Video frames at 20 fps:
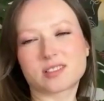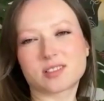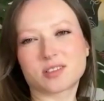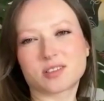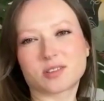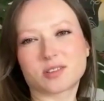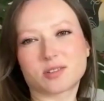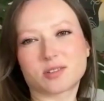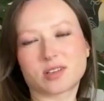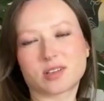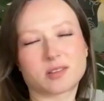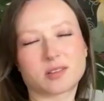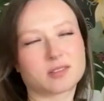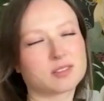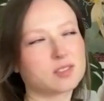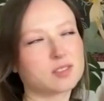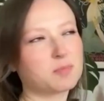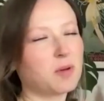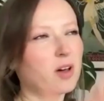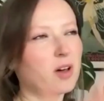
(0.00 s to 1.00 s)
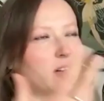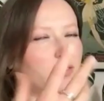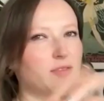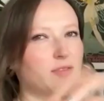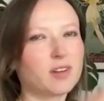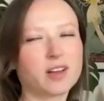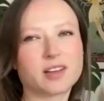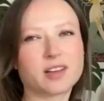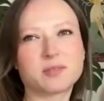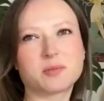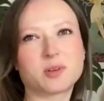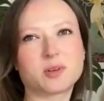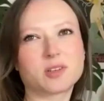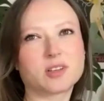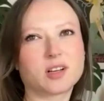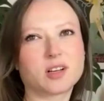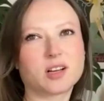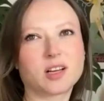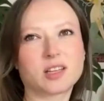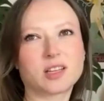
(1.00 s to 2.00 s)
you know, like Spotify and
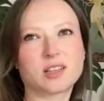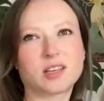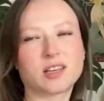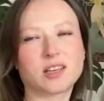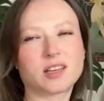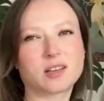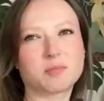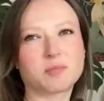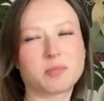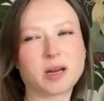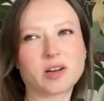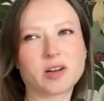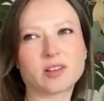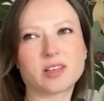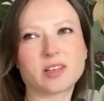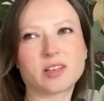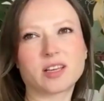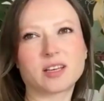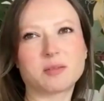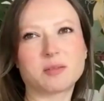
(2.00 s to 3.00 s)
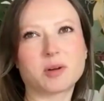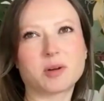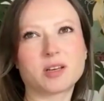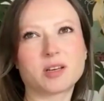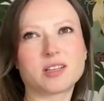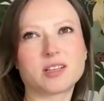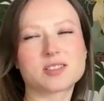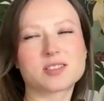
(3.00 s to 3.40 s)
whatnot. They get barely any money.